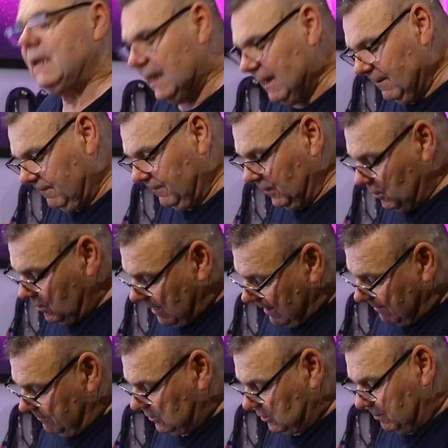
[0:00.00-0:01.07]
If you
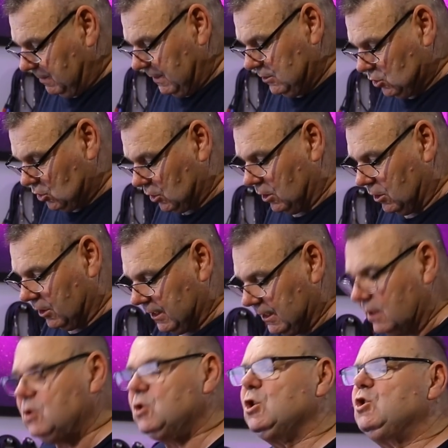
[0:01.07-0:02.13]
happen to be
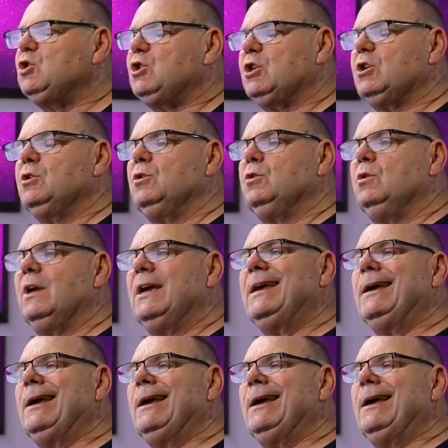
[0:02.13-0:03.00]
trying to tune